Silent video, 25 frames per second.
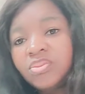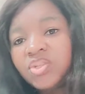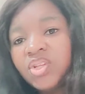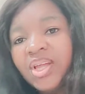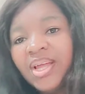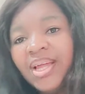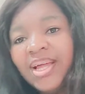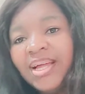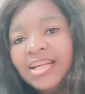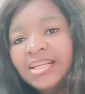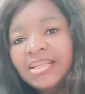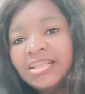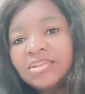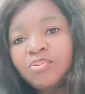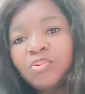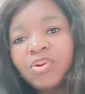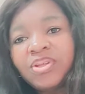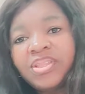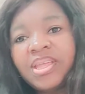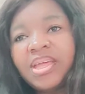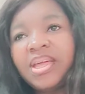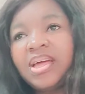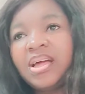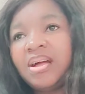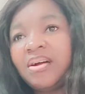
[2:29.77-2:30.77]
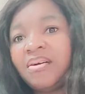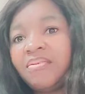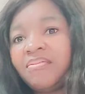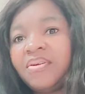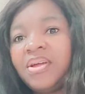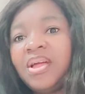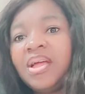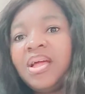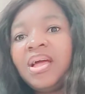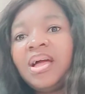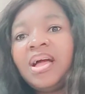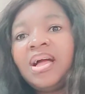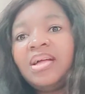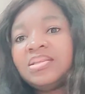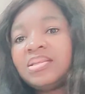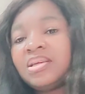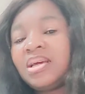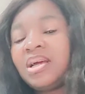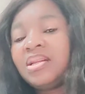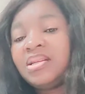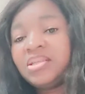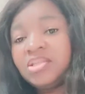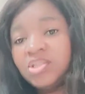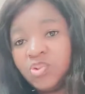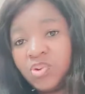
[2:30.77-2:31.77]
and what they have at
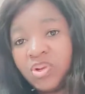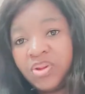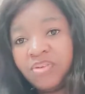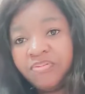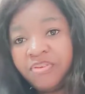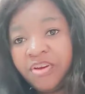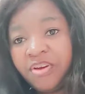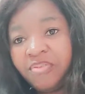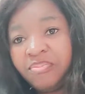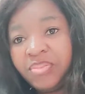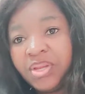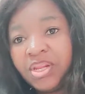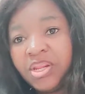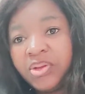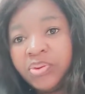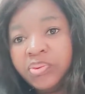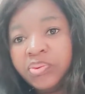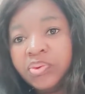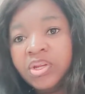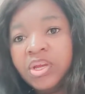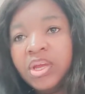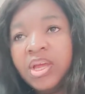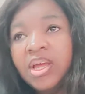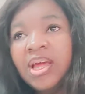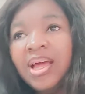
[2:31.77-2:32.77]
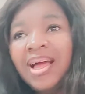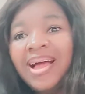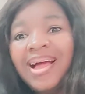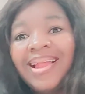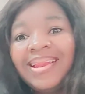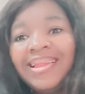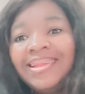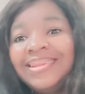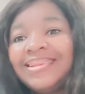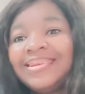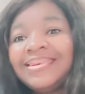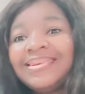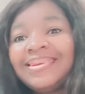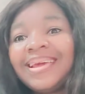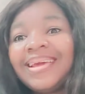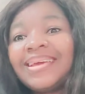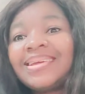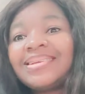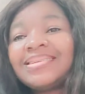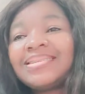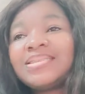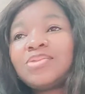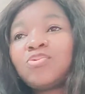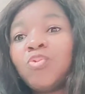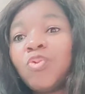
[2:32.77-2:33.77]
hand is twenty-five million, and in the
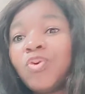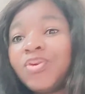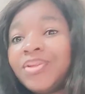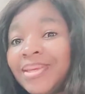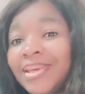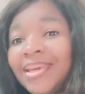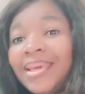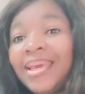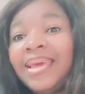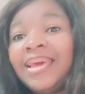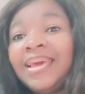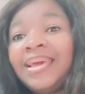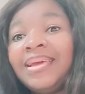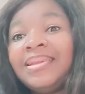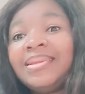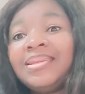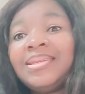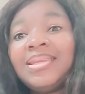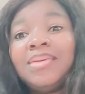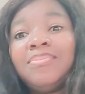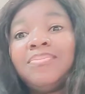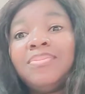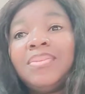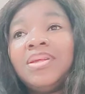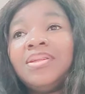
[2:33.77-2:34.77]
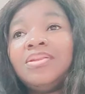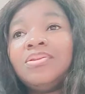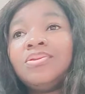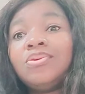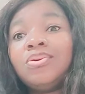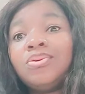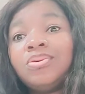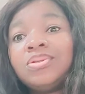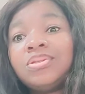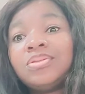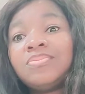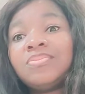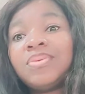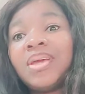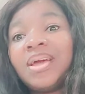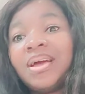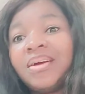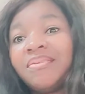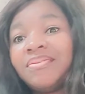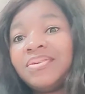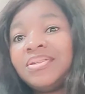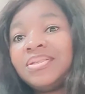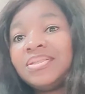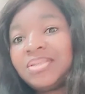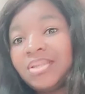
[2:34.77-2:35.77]
next one year they may not be
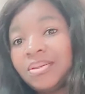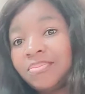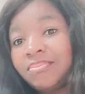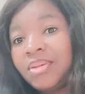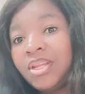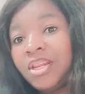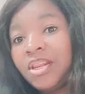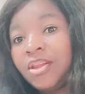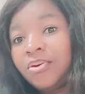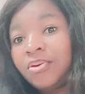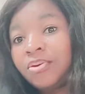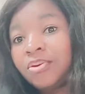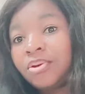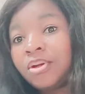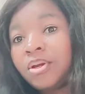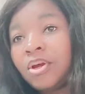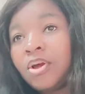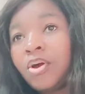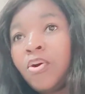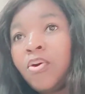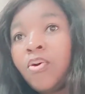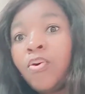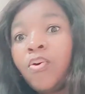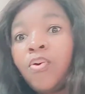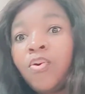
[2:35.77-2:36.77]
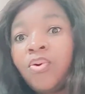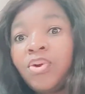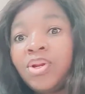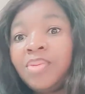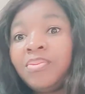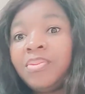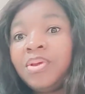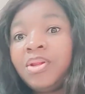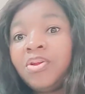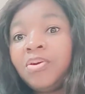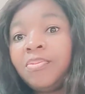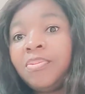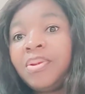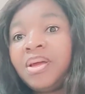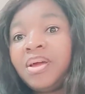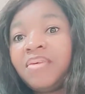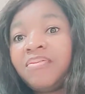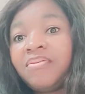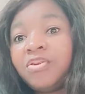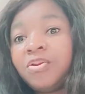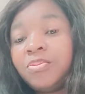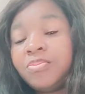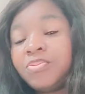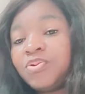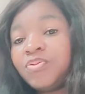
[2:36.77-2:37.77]
having ten million, or they may not be
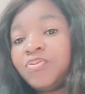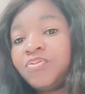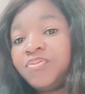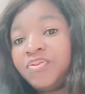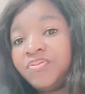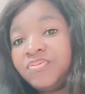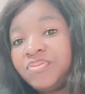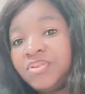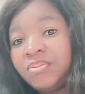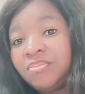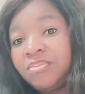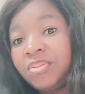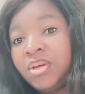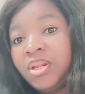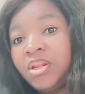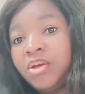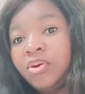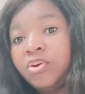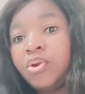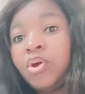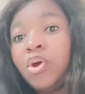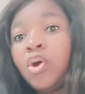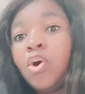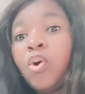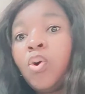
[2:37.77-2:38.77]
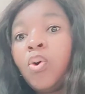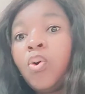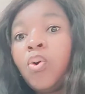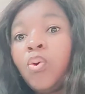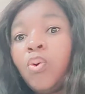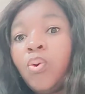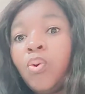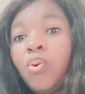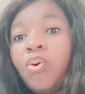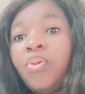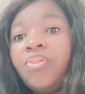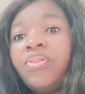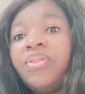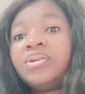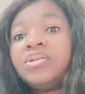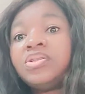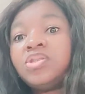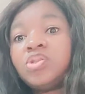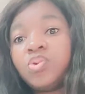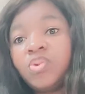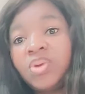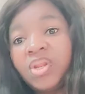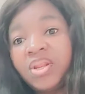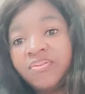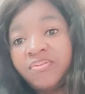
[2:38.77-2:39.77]
having up to fifty million or the
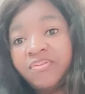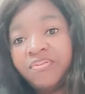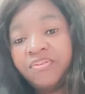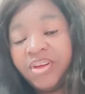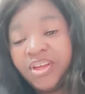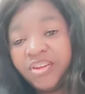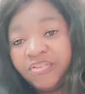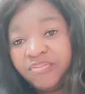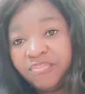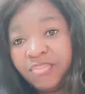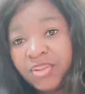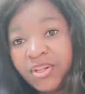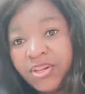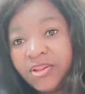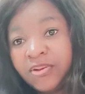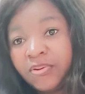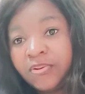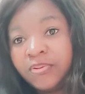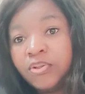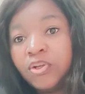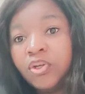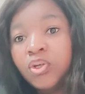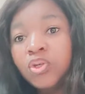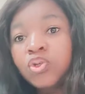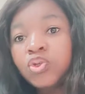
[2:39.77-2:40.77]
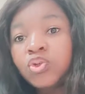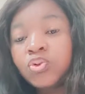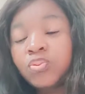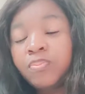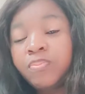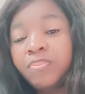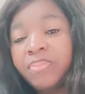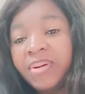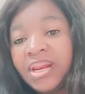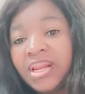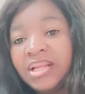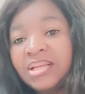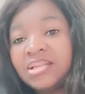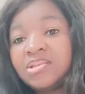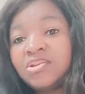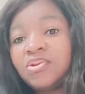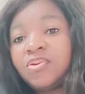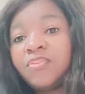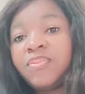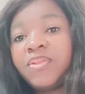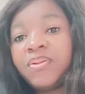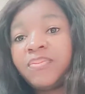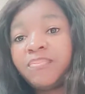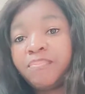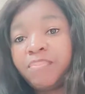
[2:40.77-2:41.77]
twenty-five million to balance
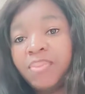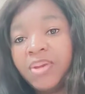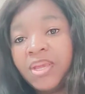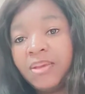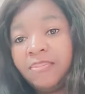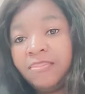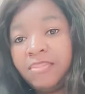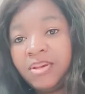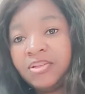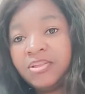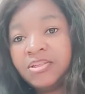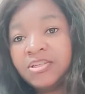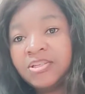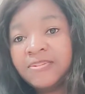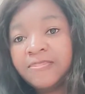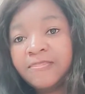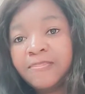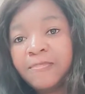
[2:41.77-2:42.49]
up the payment.